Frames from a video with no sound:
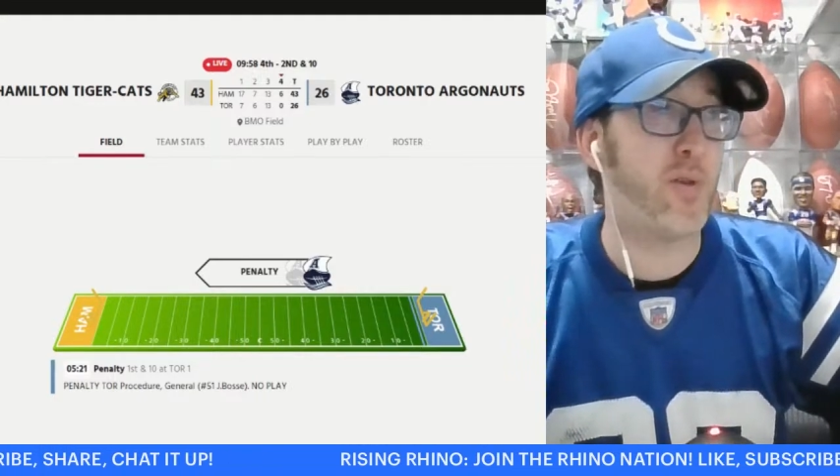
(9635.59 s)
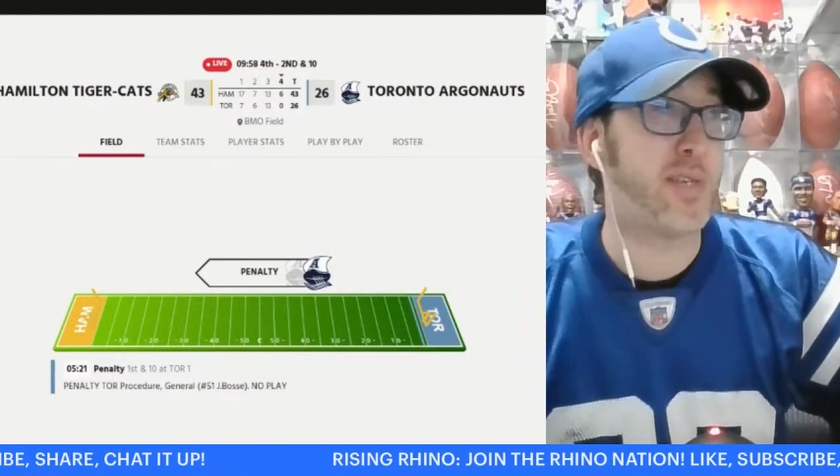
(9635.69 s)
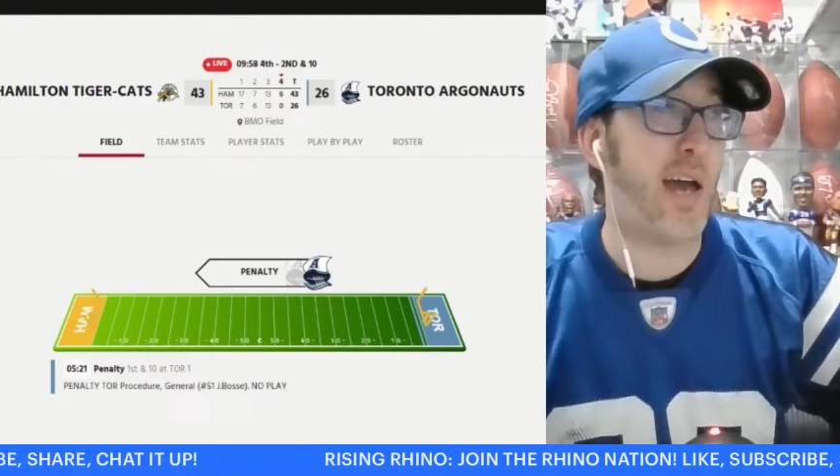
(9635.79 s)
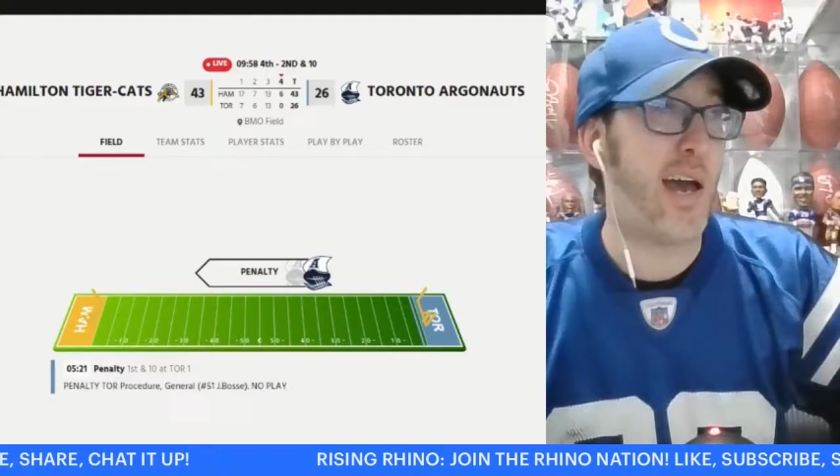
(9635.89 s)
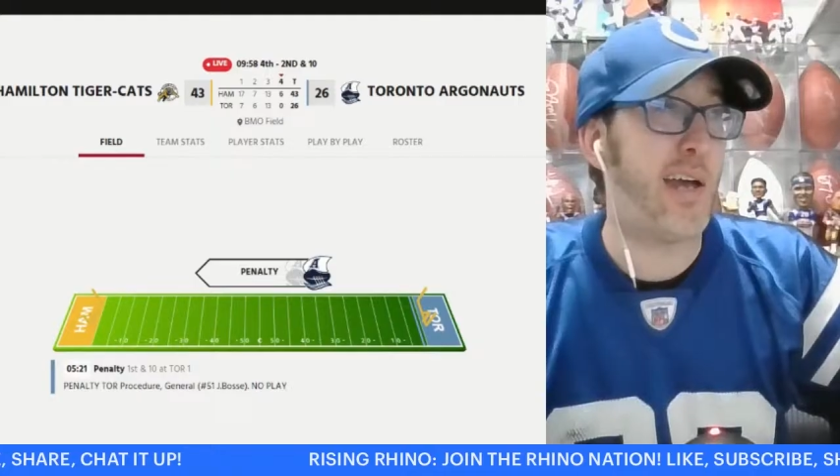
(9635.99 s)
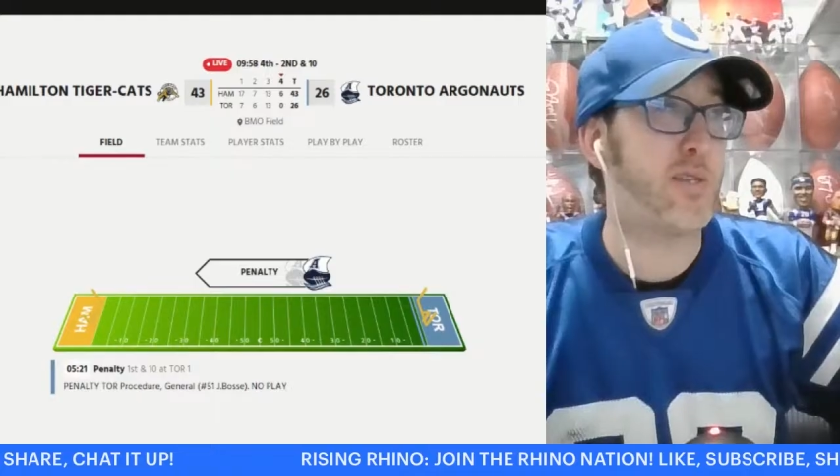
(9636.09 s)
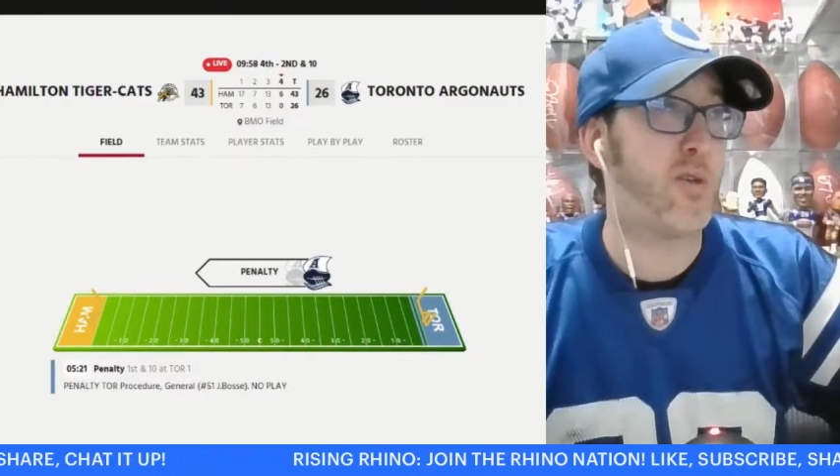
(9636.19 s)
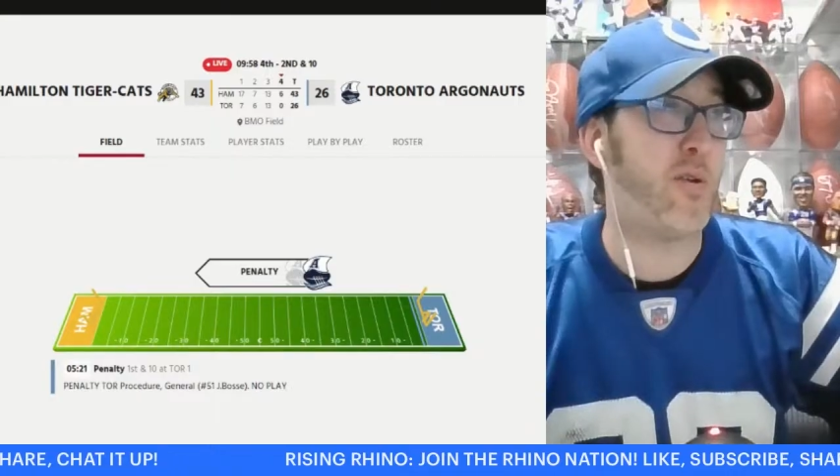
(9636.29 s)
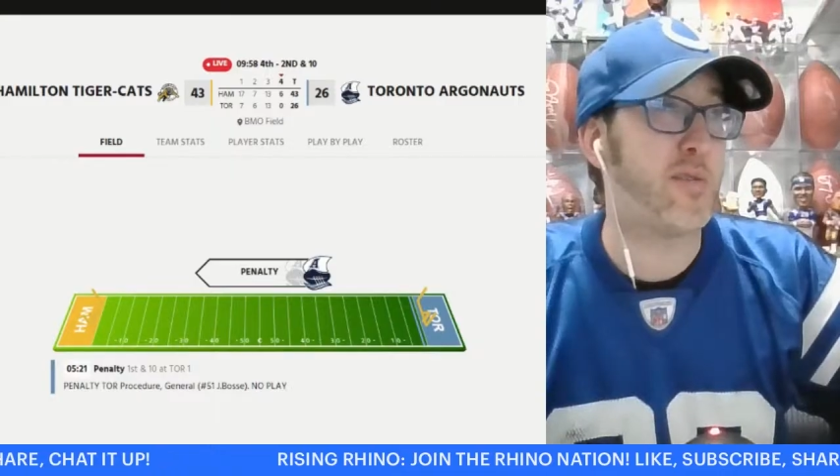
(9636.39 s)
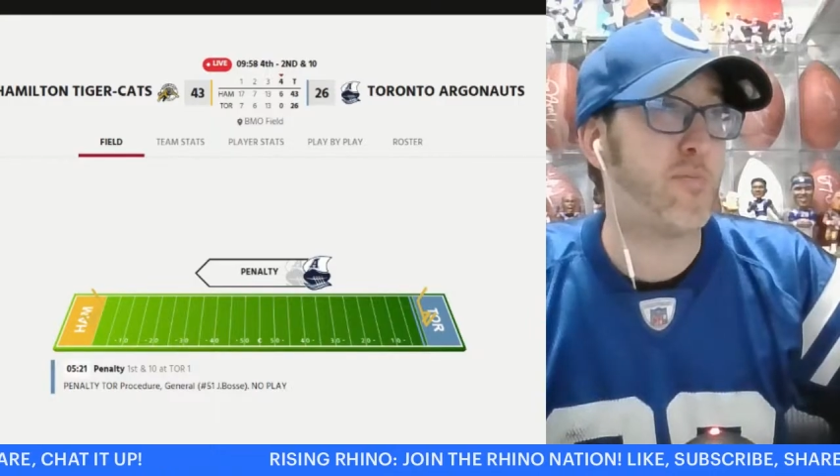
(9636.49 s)
sides.
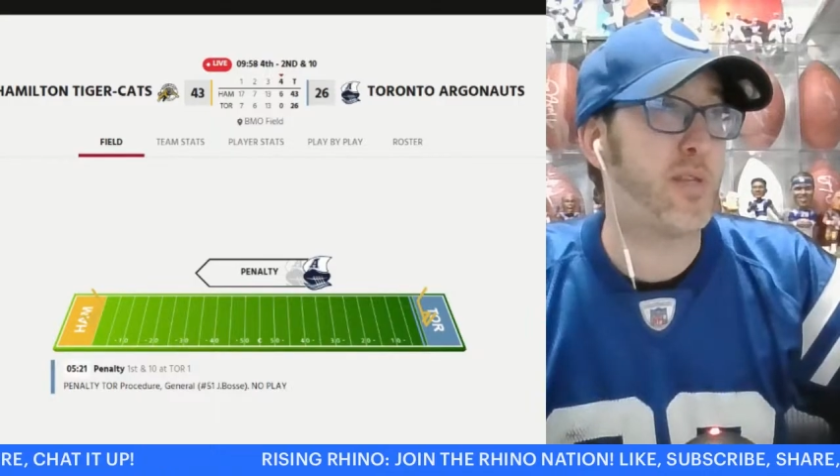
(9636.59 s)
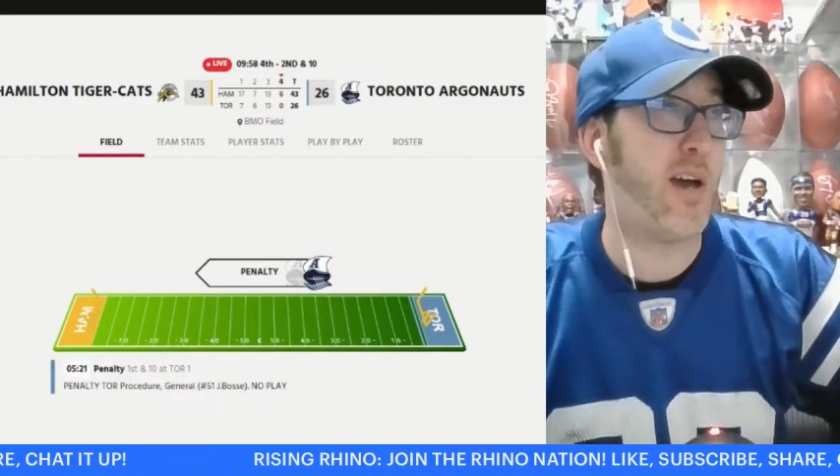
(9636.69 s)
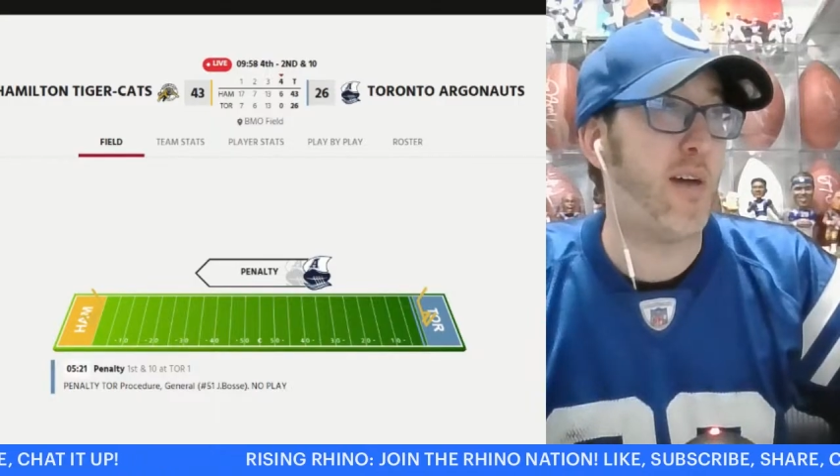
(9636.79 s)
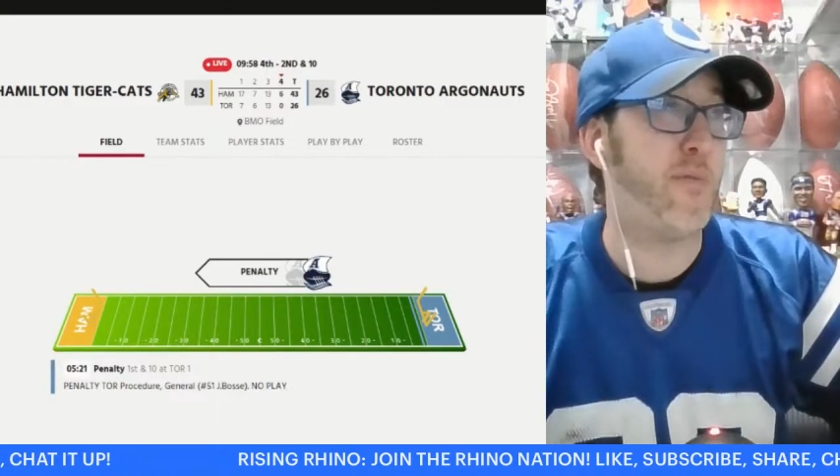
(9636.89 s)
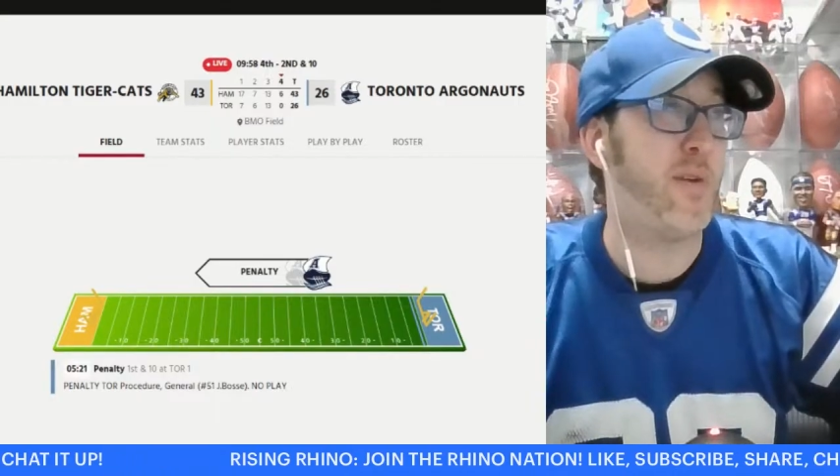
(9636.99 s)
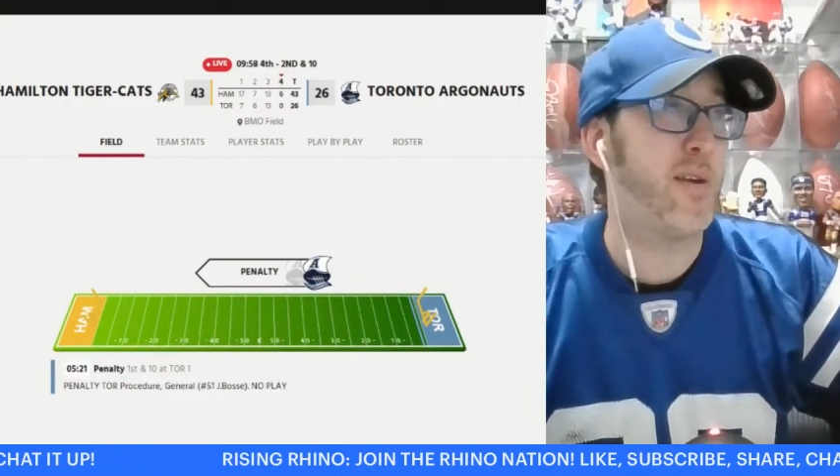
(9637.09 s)
Awesome stuff.